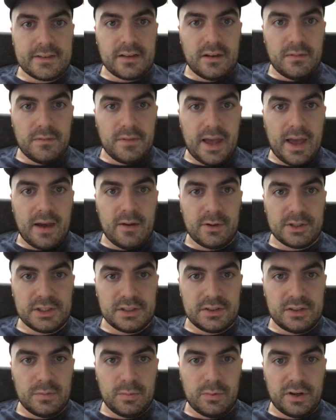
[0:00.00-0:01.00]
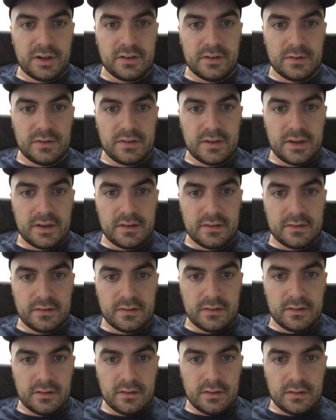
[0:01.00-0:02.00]
of that, which is 2.26.
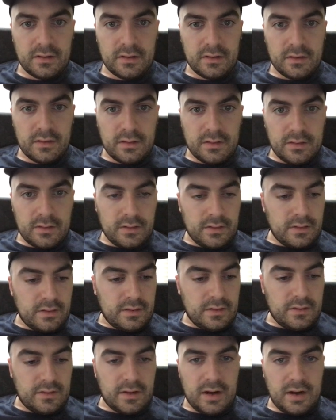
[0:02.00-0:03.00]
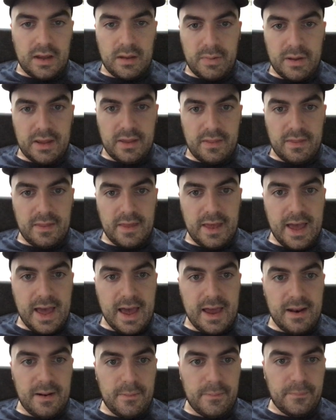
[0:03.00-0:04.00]
It's going to append
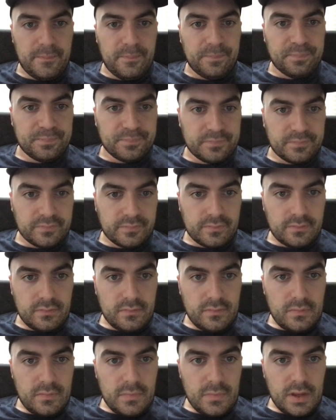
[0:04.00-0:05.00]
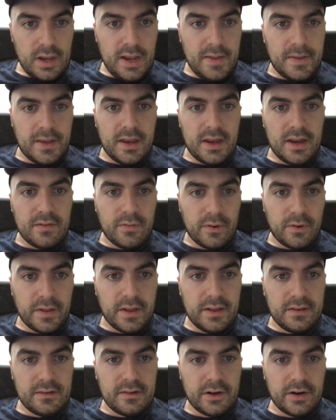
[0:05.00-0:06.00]
that. And then for the
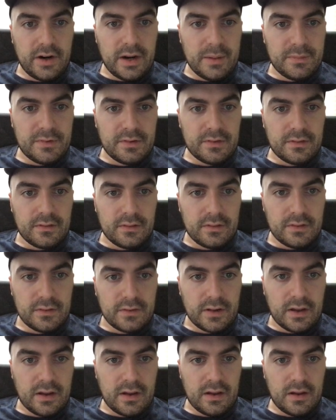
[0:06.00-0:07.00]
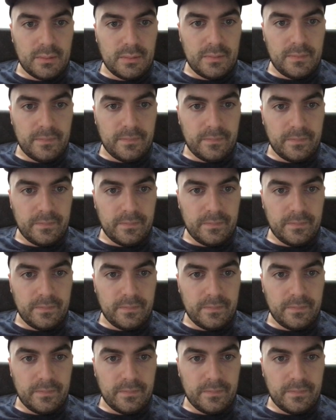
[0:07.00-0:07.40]
Instagram sum,